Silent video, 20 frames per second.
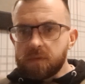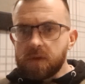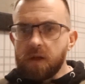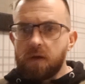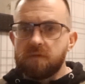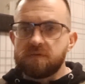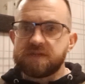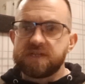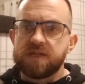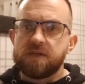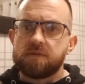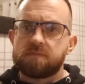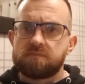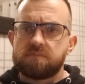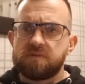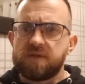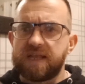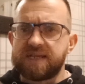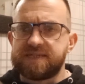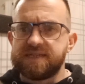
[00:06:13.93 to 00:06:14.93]
obviously,
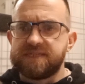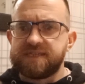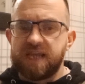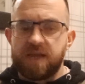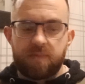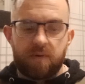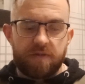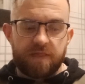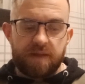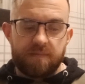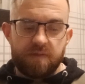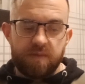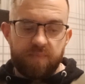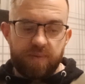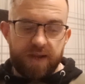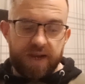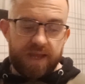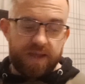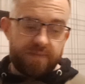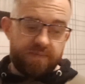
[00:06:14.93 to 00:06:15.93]
the less you say about them, the
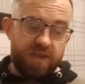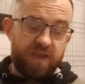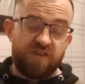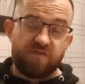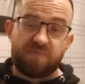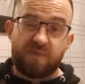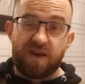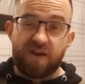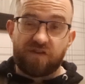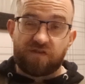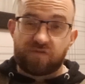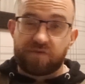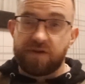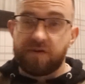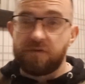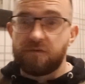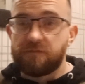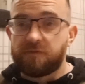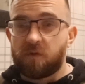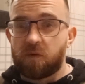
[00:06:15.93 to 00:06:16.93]
better. He's managed
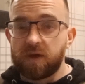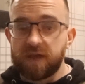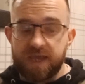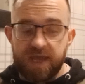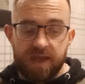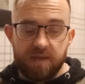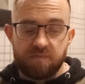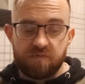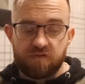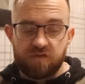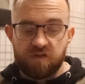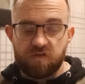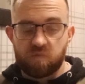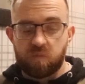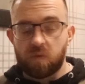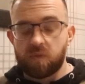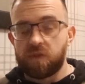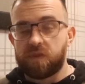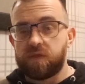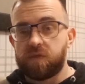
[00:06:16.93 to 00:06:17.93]
340 games. He's
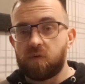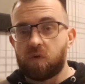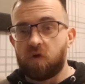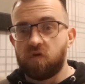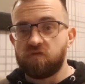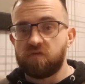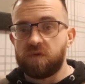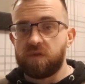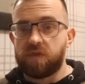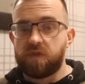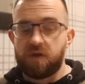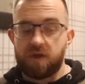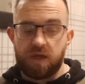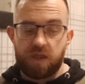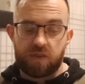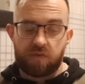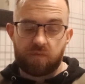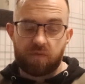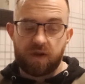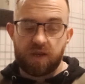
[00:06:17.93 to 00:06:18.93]
won
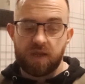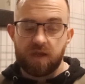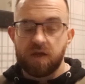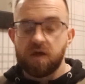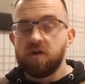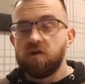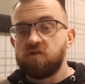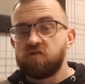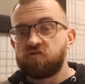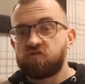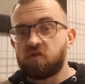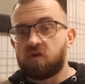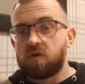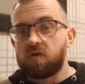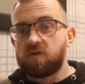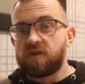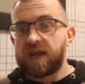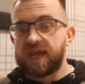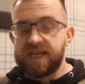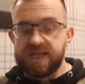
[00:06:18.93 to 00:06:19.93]
133,
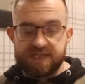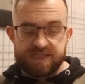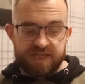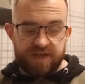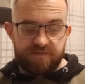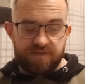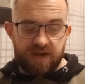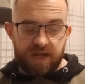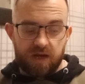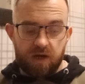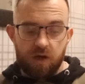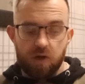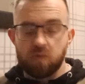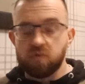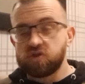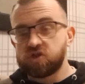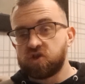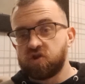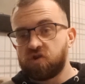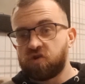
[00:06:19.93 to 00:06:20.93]
drawn 97, and
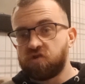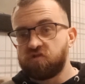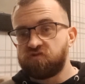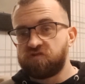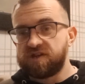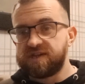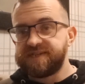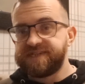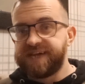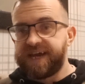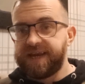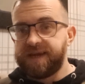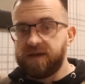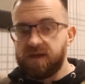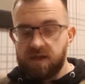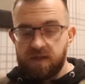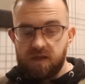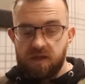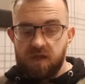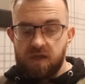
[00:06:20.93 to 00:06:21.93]
losing 110.
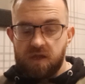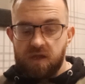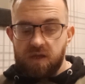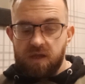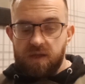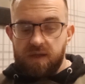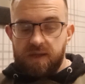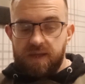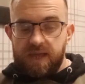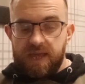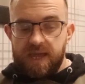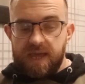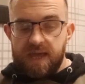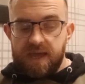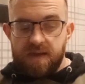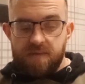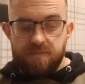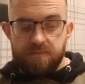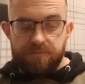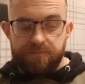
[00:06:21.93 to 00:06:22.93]

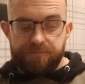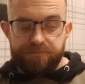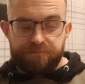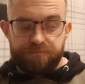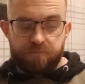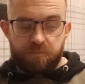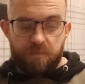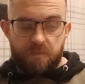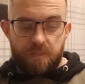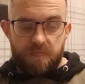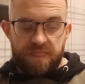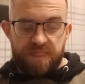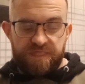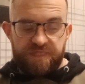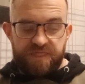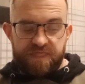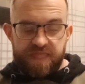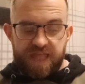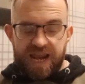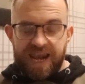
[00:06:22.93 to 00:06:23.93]
The
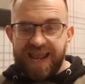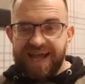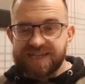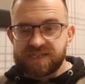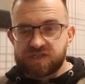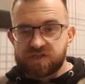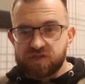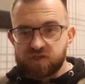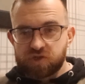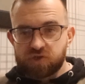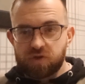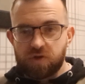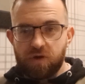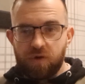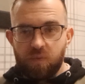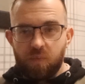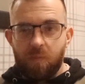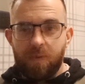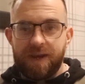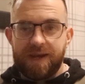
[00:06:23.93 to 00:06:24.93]
last
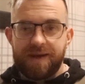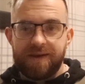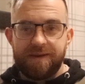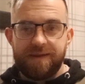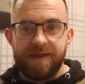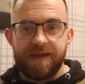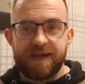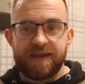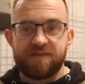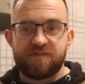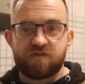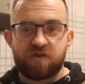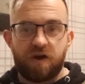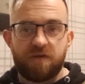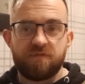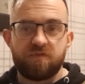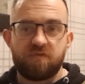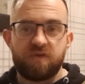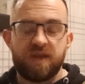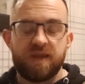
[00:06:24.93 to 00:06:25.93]
Sunderland win against
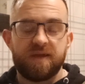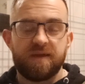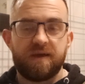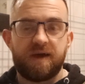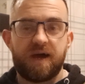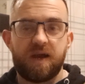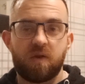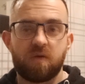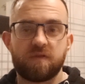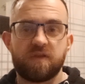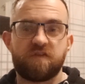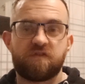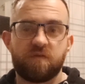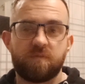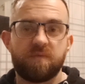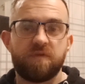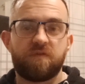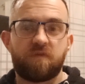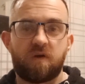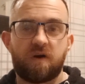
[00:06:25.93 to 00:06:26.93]
Coventry, I looked this
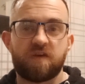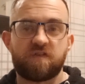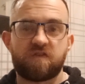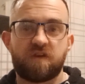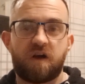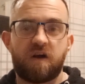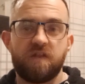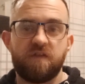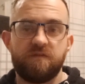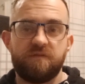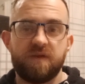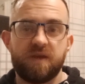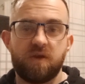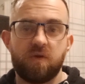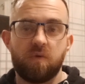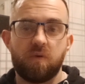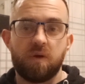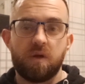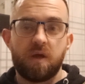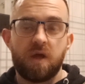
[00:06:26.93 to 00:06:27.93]
up before I started the
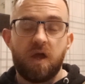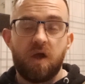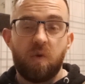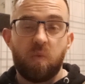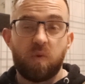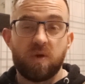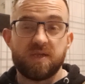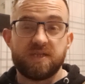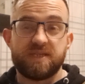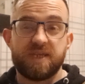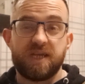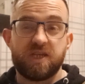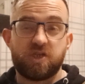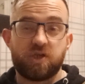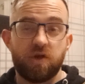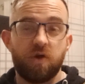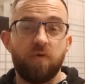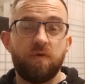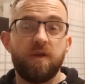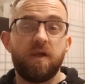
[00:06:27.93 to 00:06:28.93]
video, was a
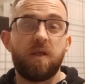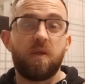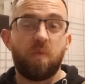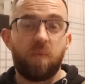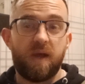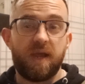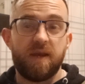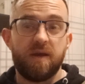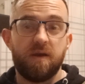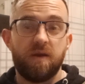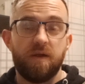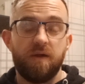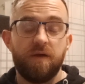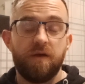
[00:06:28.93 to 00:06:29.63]
2-0 win